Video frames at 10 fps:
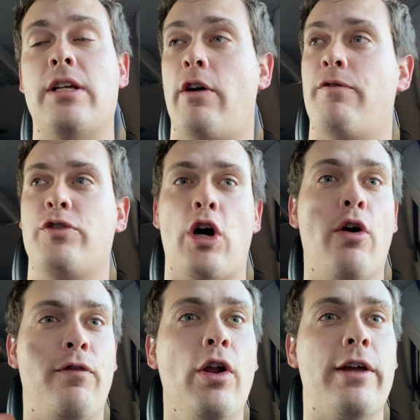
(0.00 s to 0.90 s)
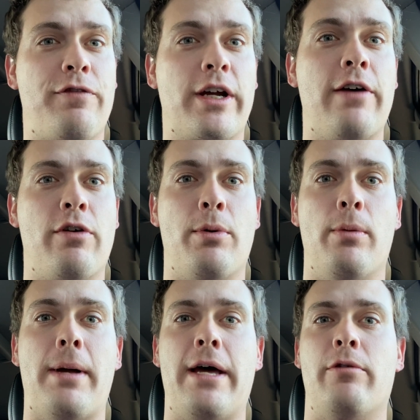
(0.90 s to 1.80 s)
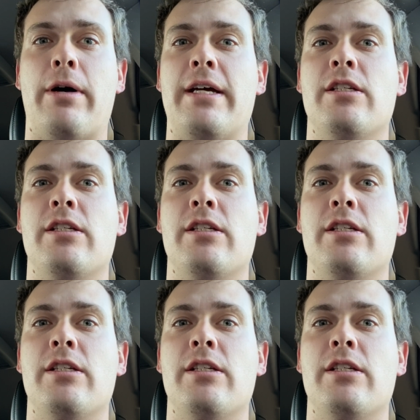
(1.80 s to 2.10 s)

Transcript: that are fully forgivable, by the way.